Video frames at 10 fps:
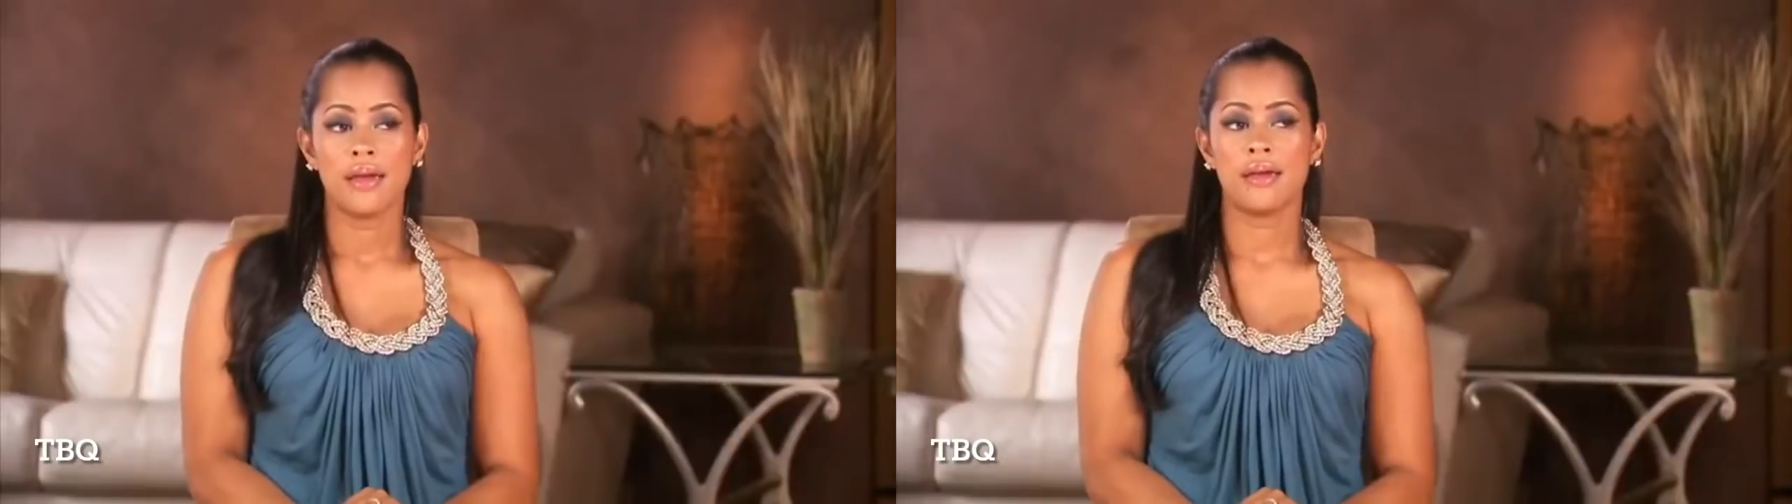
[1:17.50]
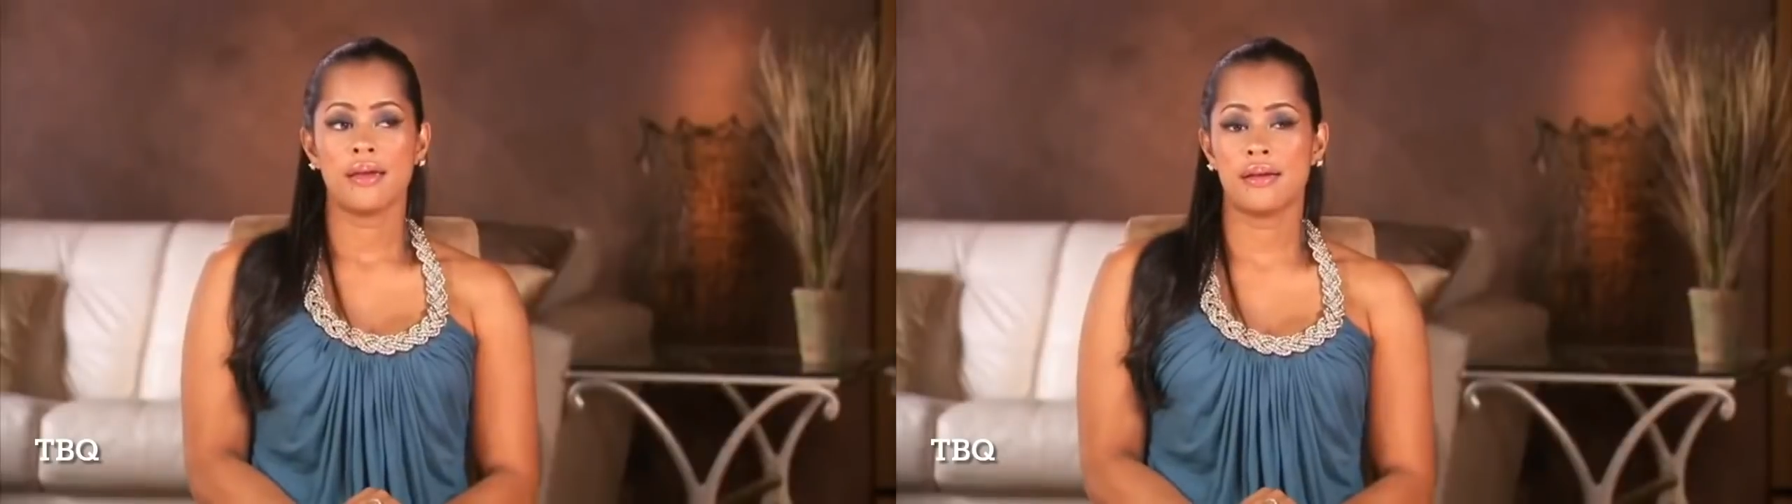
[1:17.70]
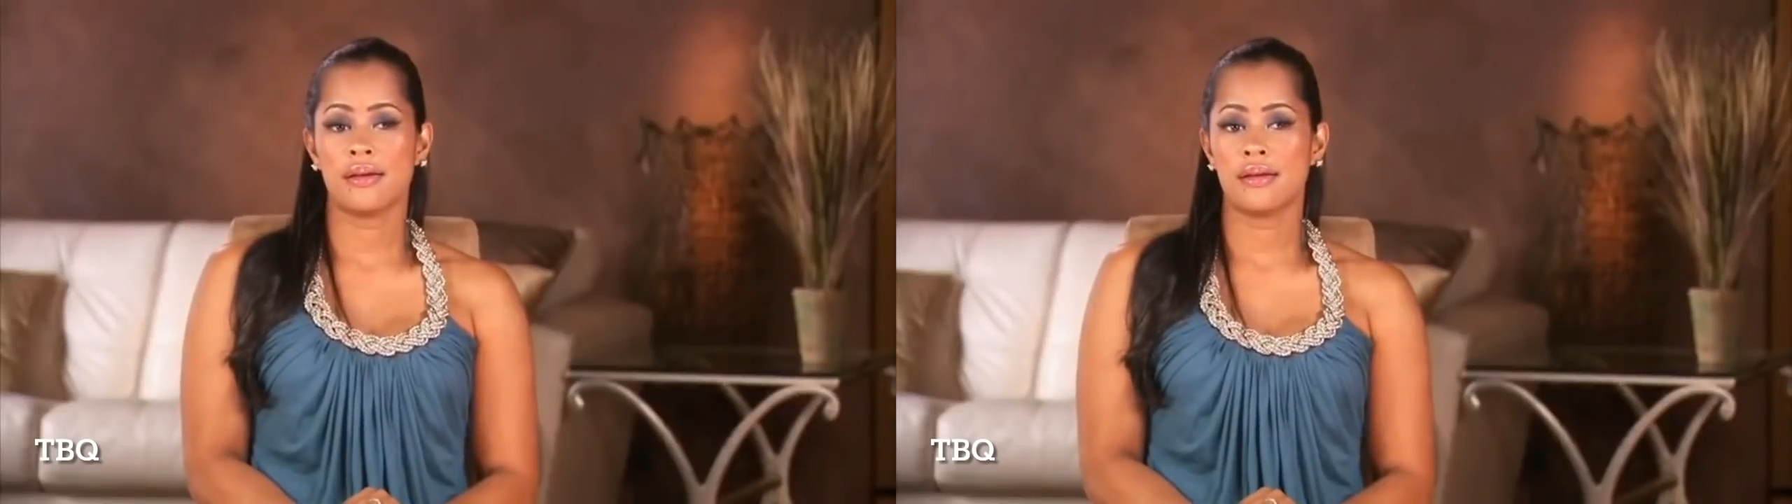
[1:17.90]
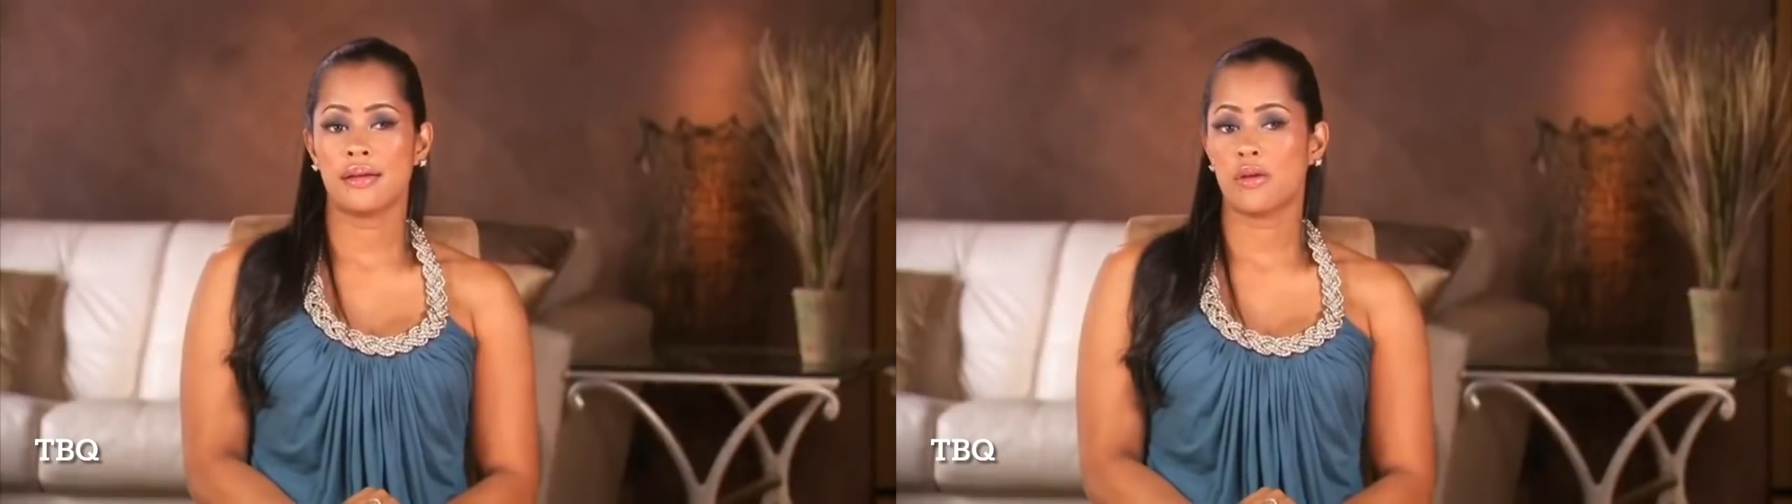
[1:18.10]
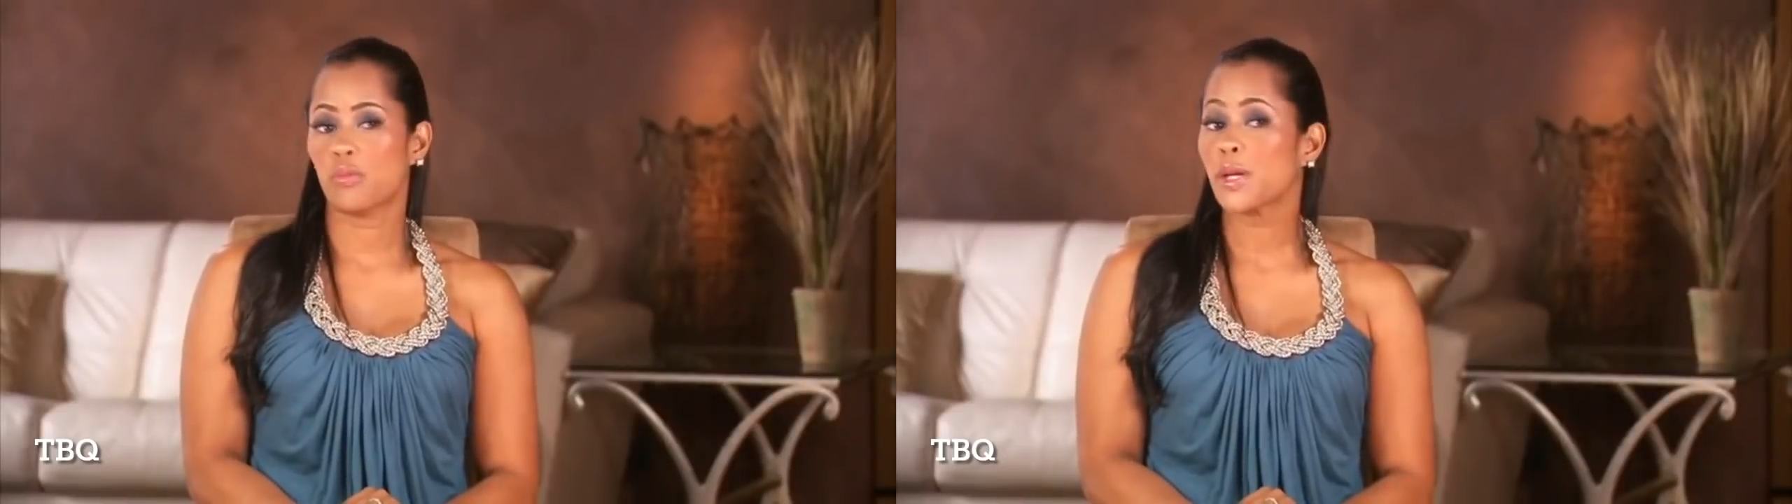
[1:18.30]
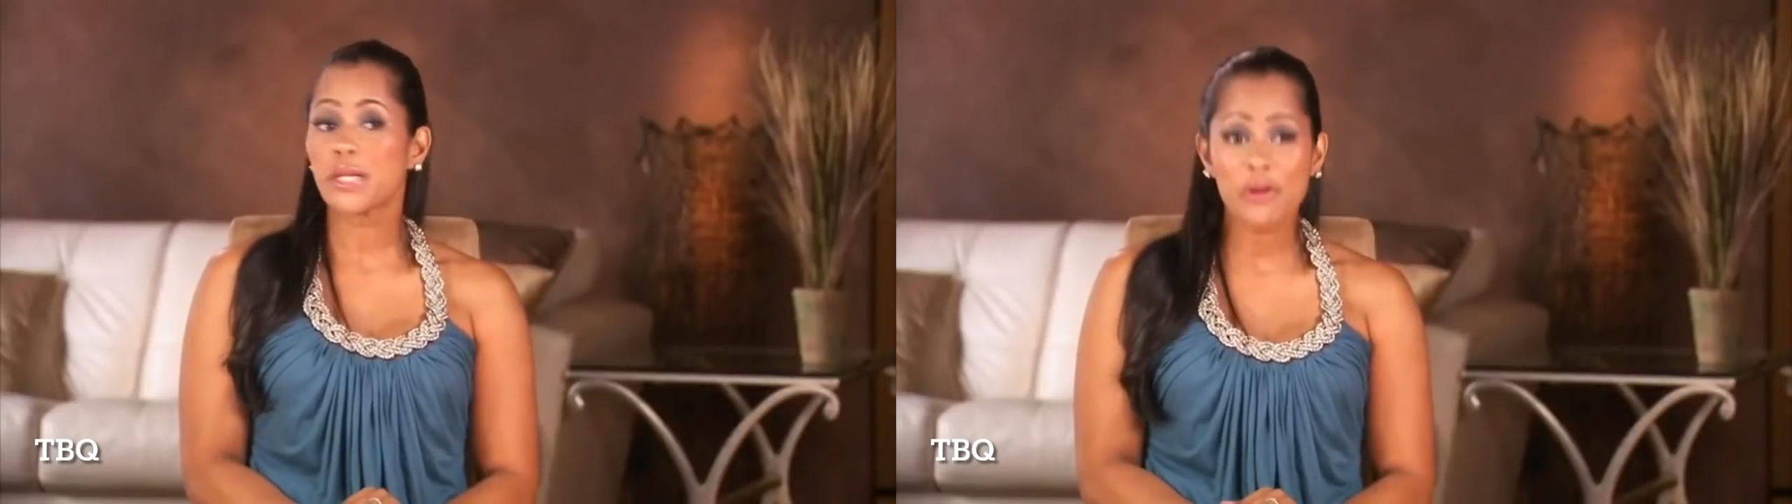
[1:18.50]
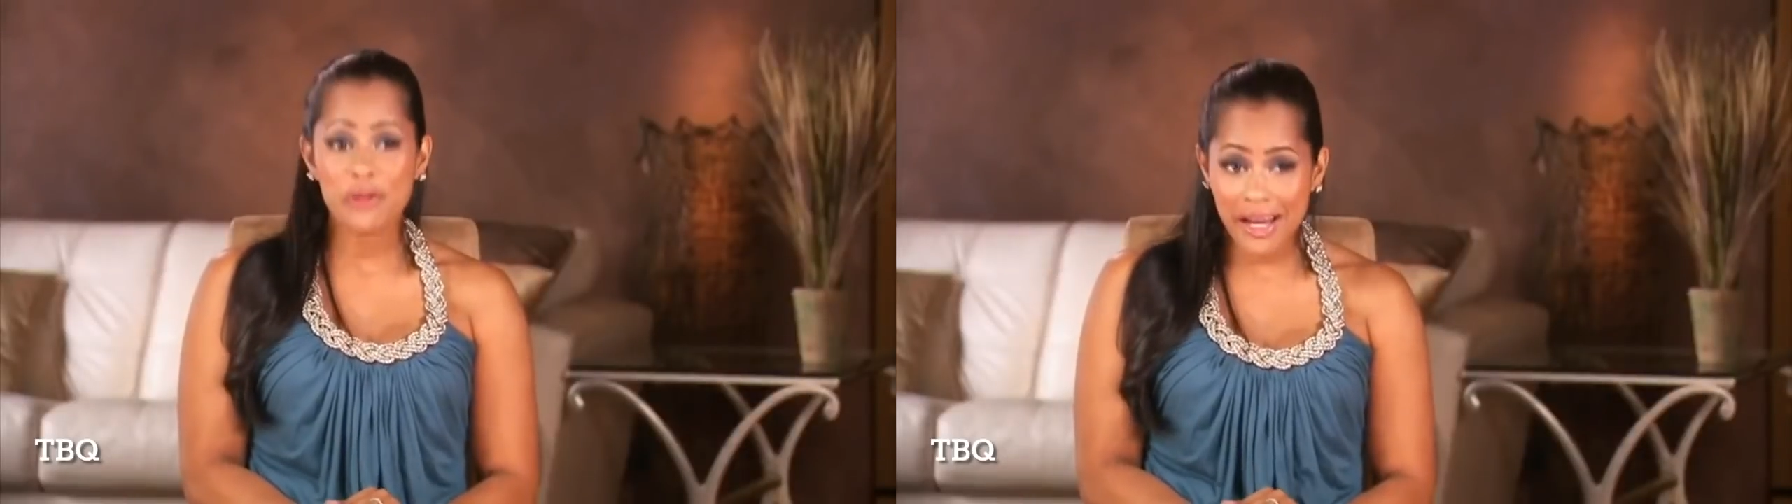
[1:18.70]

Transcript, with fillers: and I really don't